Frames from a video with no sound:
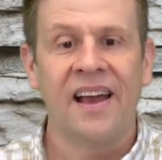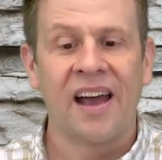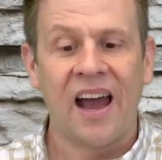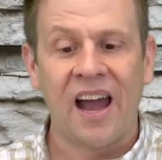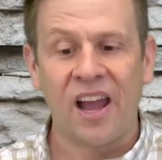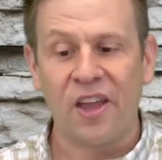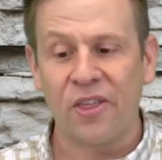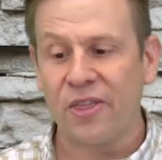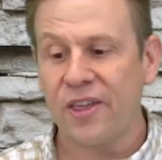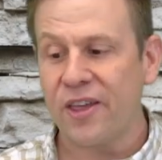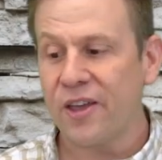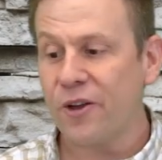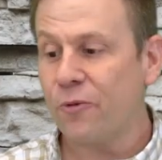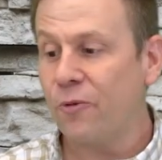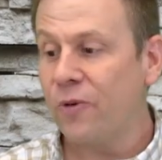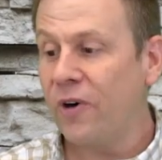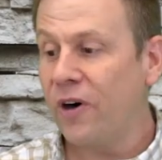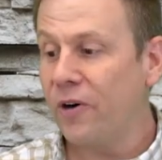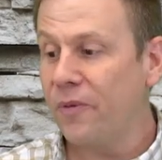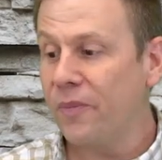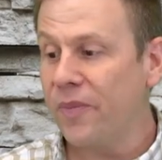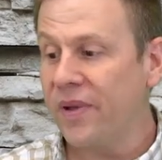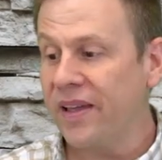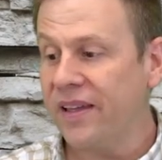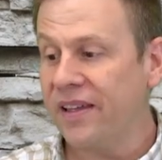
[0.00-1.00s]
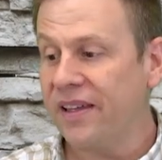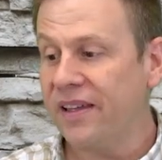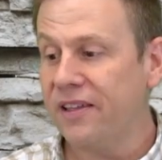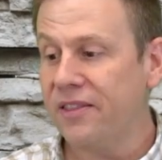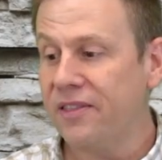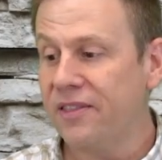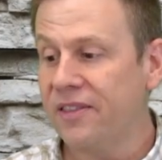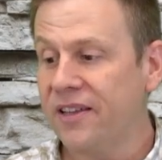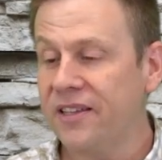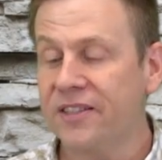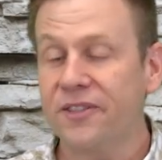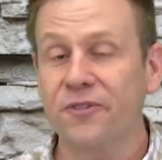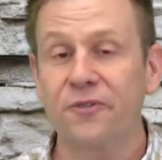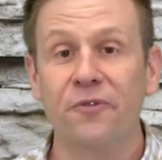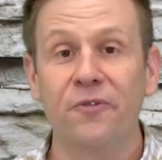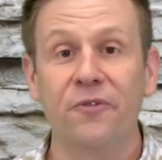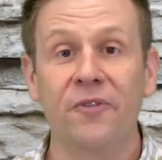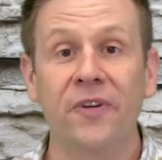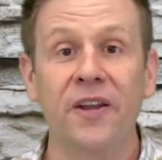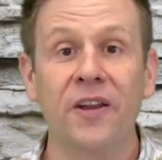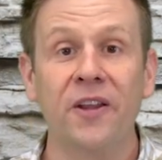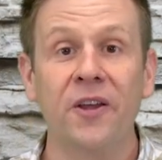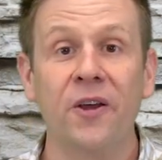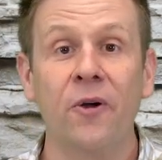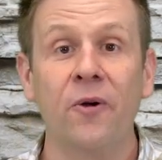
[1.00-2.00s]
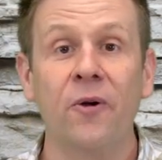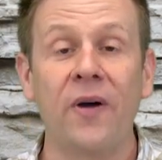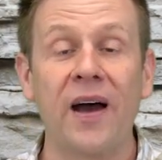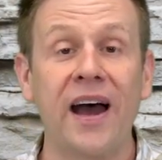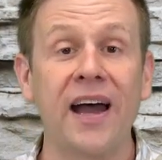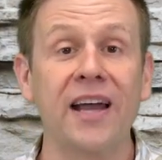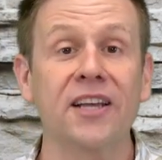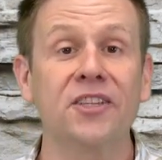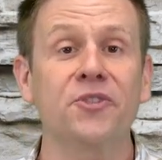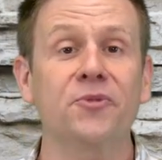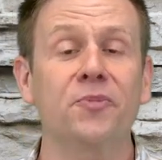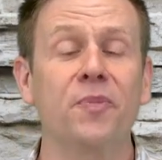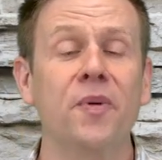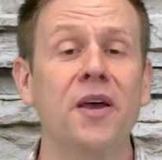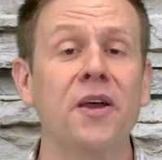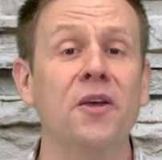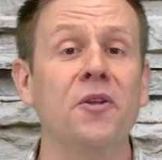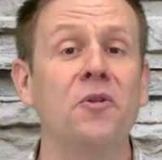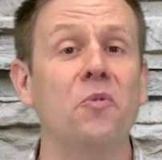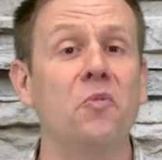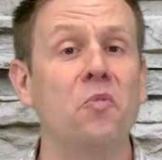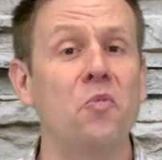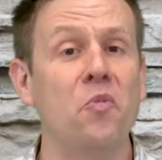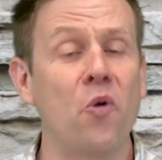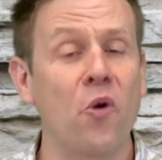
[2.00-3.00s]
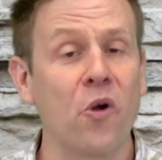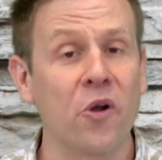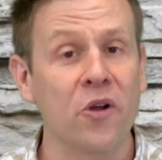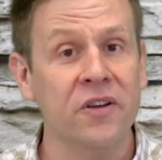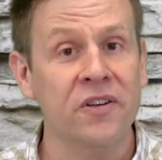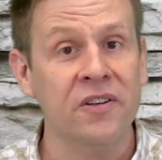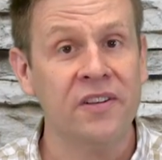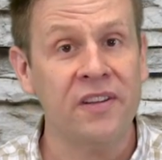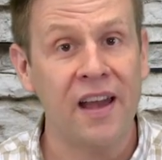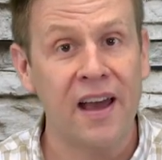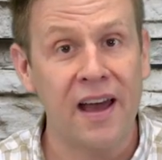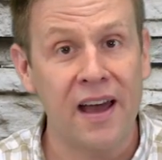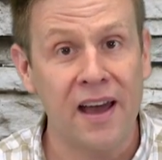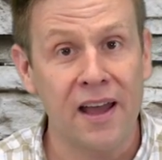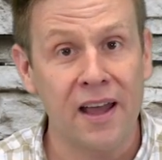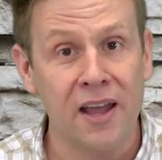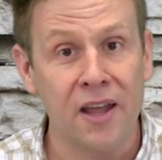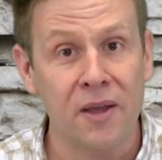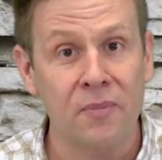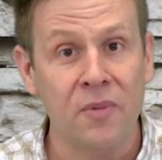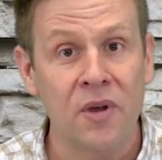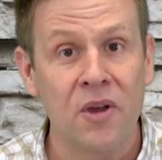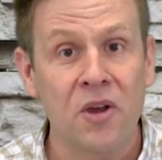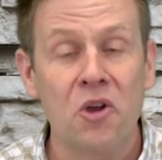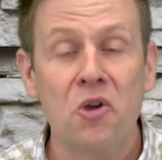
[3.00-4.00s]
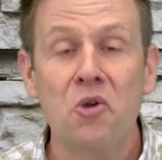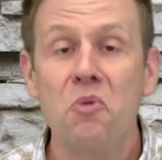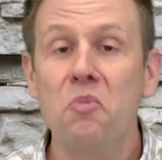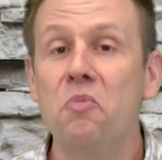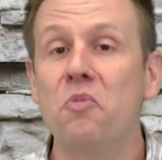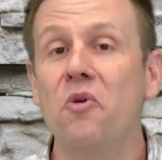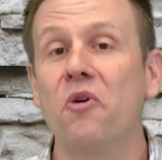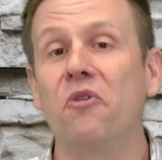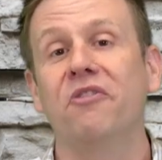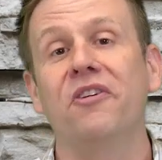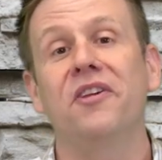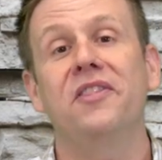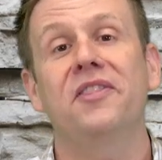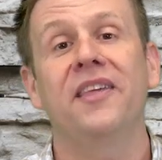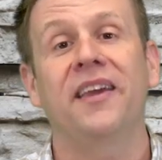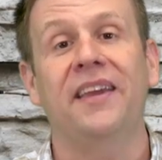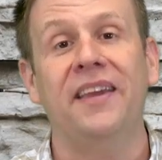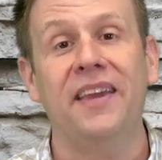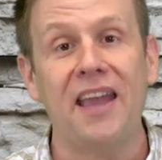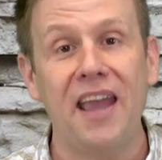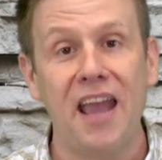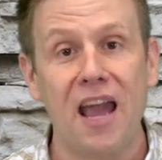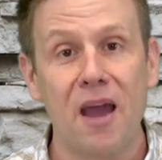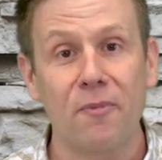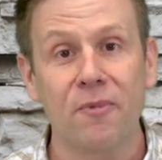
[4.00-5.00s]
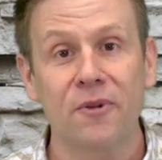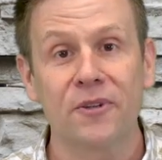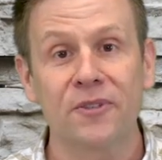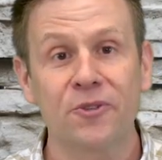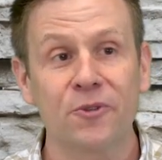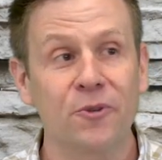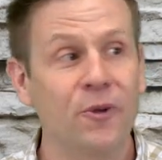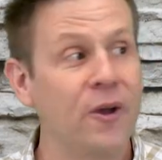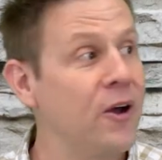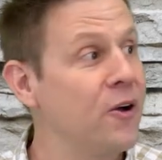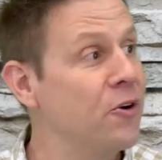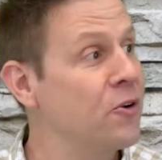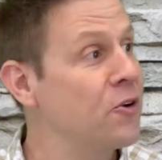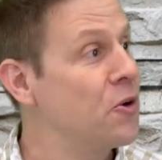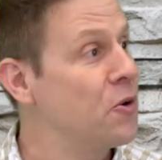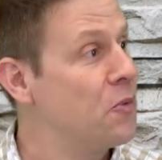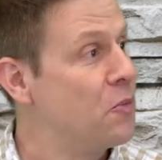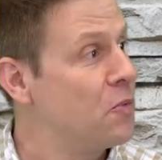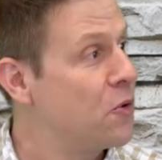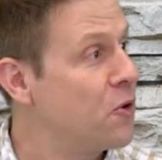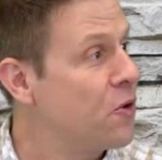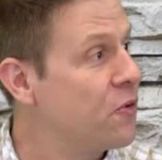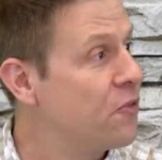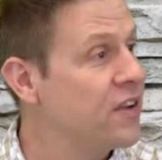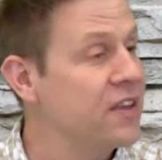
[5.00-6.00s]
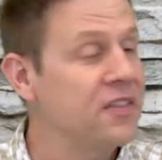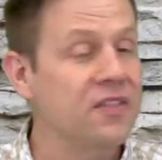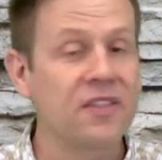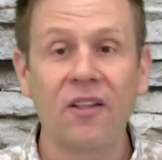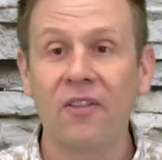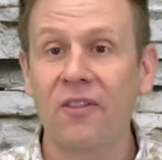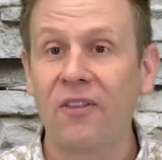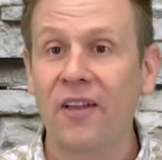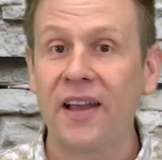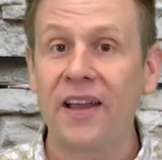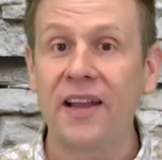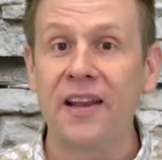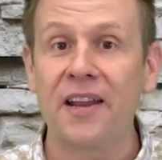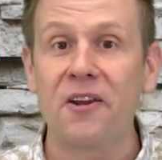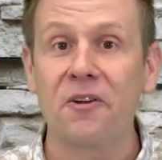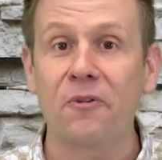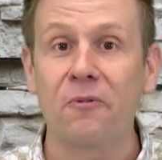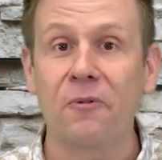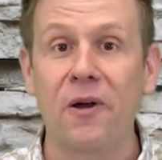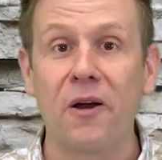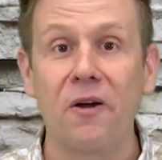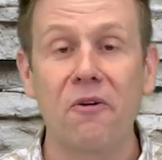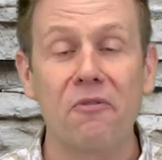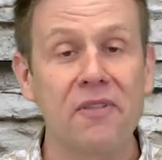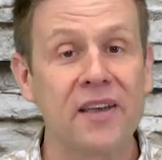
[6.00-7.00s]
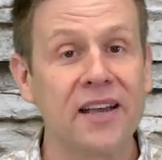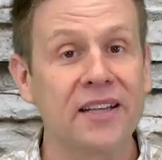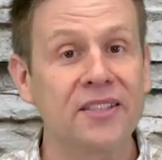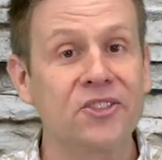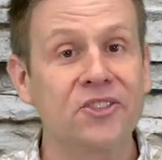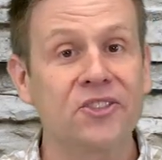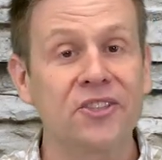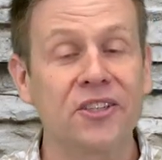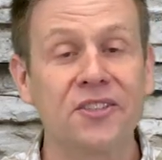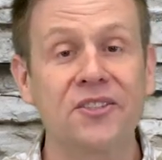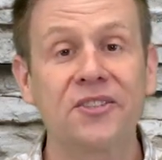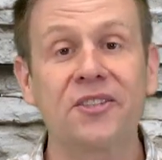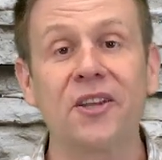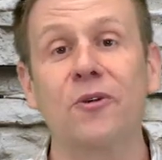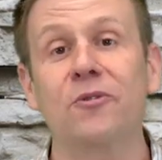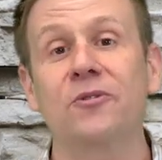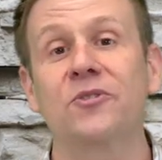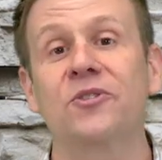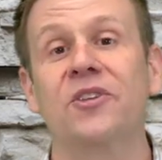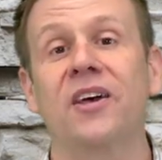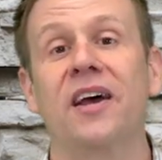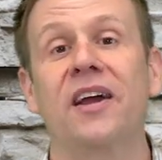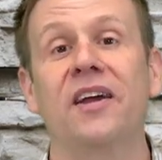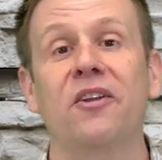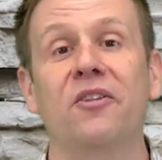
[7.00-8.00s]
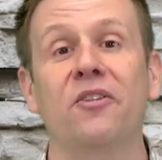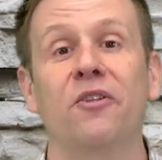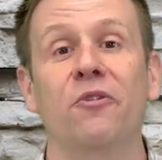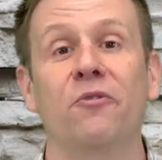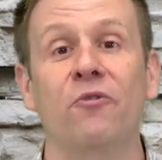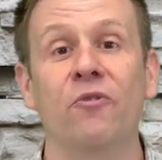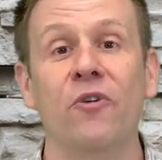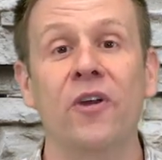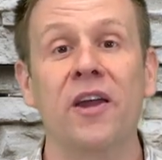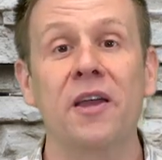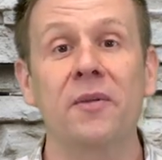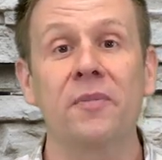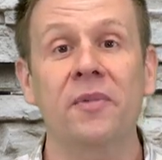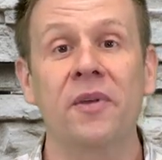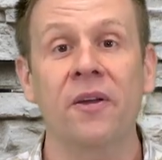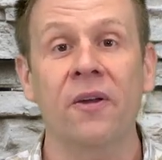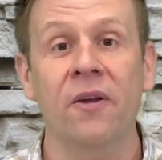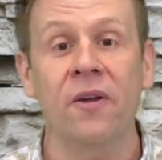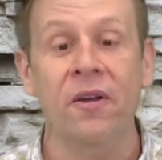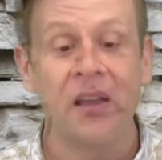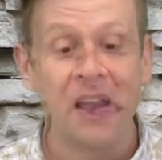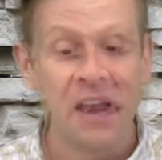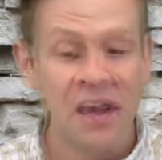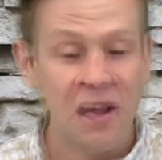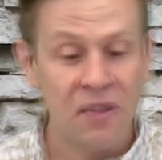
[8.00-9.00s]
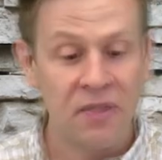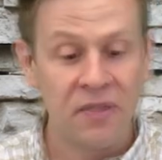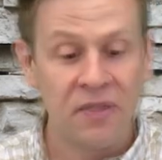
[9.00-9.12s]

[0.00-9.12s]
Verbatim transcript: I think while making this video, I spent more time moving the cameras around, moving the lighting around that's just outside of the frame here.